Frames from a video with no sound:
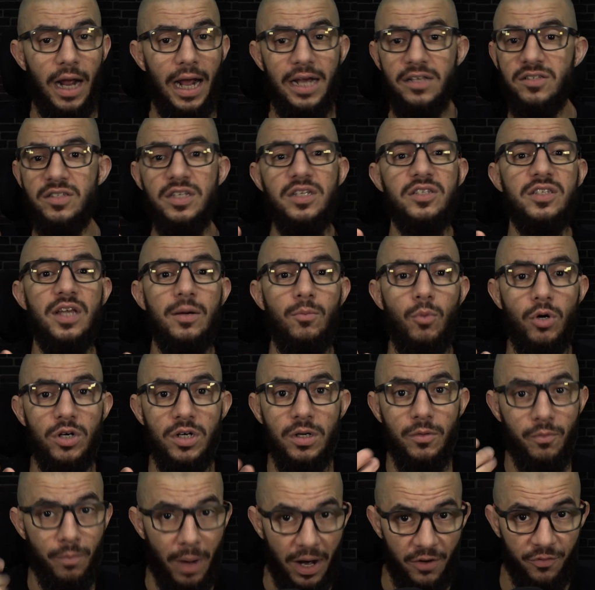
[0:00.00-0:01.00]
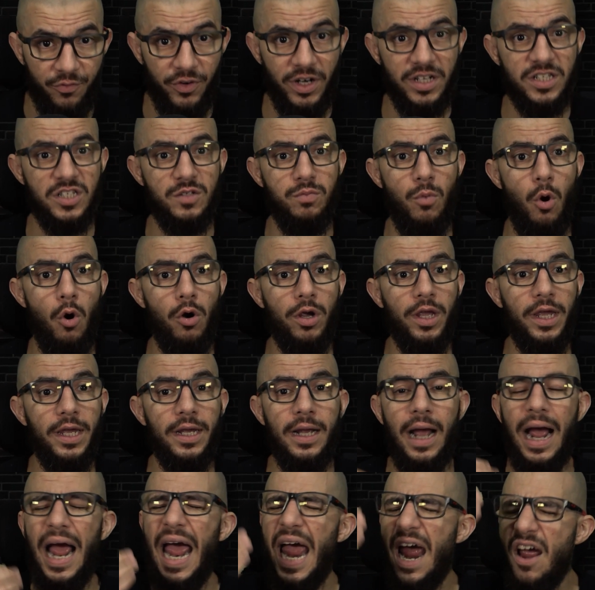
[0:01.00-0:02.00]
I see someone, my friend
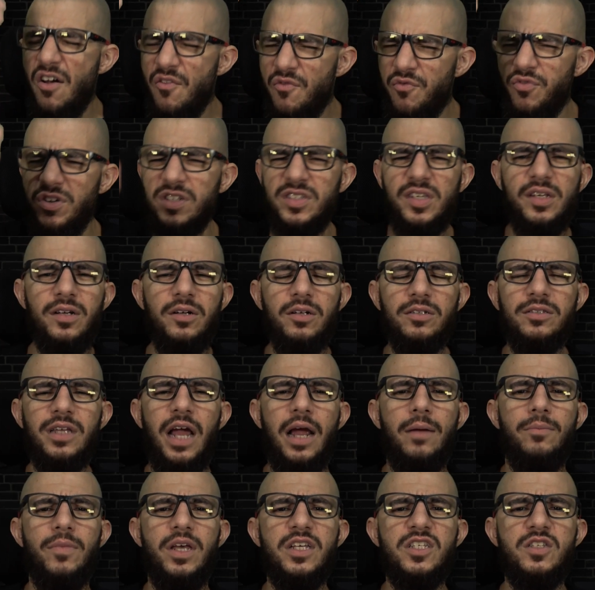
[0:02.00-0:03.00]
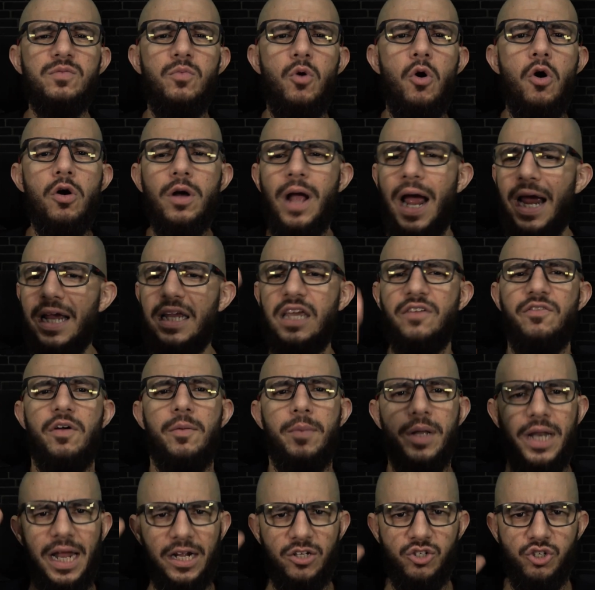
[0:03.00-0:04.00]
smoking. Every single time they smoke, I give
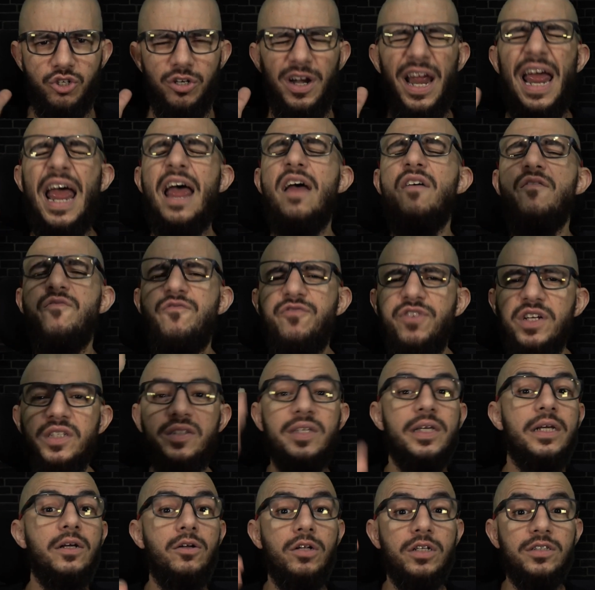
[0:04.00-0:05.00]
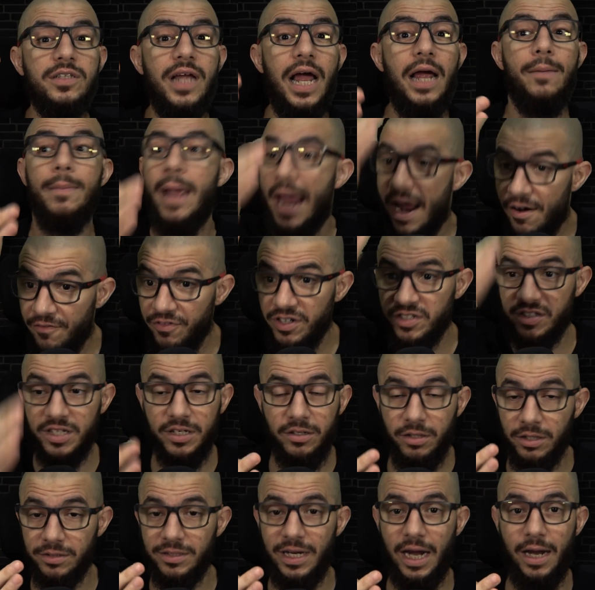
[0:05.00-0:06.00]
them a lecture. Every single time, every
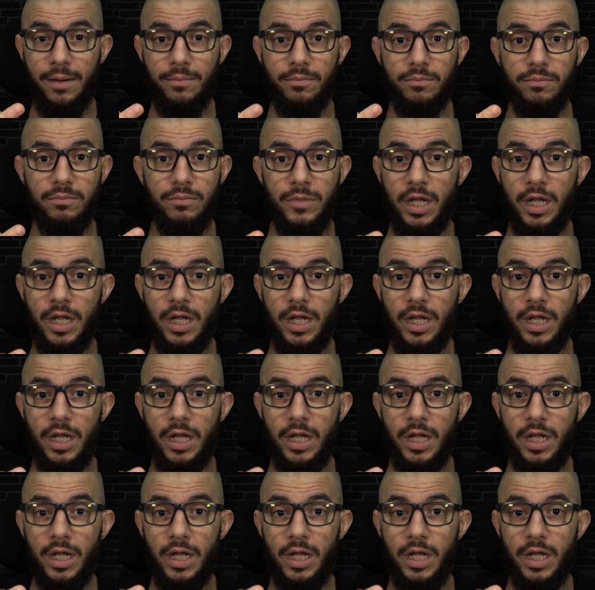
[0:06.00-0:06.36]
single time.